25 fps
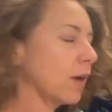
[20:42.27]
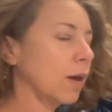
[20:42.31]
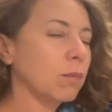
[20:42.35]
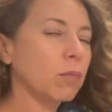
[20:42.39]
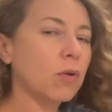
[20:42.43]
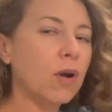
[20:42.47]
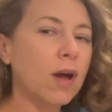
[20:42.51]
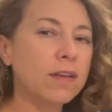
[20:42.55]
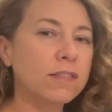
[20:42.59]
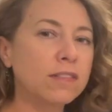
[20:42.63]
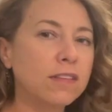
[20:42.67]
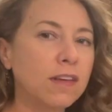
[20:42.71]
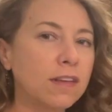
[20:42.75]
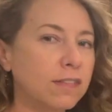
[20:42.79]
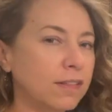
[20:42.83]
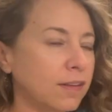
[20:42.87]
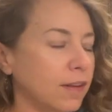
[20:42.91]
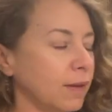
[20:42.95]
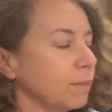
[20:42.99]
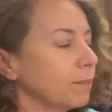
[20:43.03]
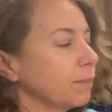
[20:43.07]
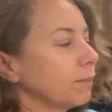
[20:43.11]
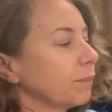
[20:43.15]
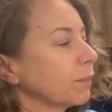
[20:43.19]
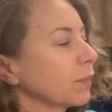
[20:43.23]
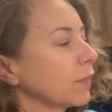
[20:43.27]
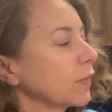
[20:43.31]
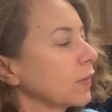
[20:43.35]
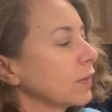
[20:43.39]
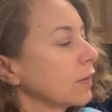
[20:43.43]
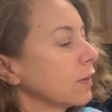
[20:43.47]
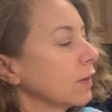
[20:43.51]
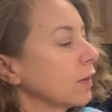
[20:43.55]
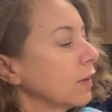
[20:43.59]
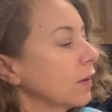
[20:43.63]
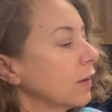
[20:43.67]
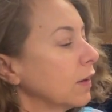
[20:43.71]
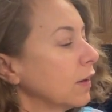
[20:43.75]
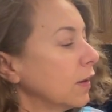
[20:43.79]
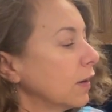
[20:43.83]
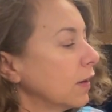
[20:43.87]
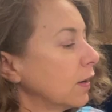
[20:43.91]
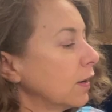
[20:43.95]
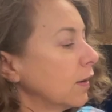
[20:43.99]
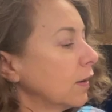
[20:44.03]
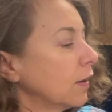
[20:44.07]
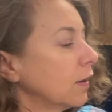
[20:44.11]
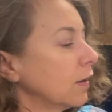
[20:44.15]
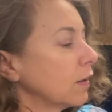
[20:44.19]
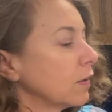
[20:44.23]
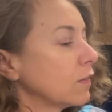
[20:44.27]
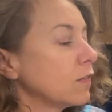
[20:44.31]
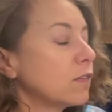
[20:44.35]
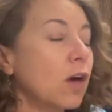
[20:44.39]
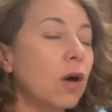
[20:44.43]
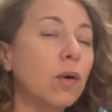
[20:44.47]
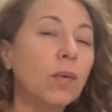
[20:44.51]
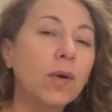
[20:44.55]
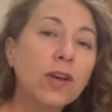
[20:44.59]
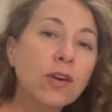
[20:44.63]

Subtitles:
processing. So